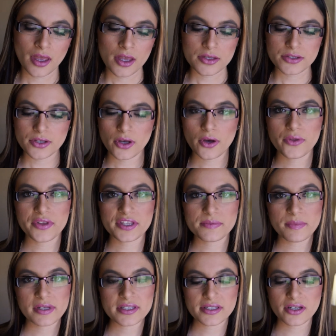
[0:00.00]
So this
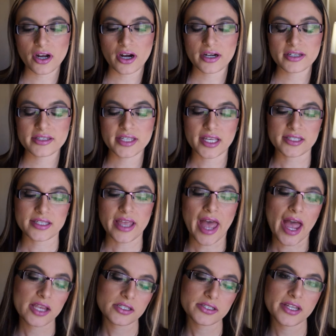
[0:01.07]
month's card says
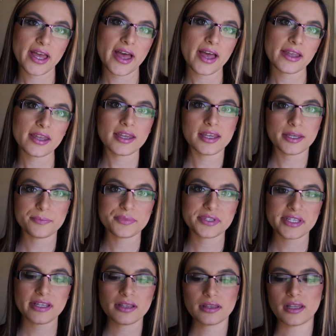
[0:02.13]
hashtag
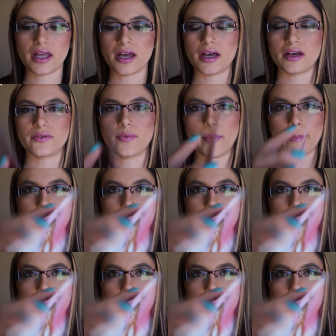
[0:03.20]
Ipsy Love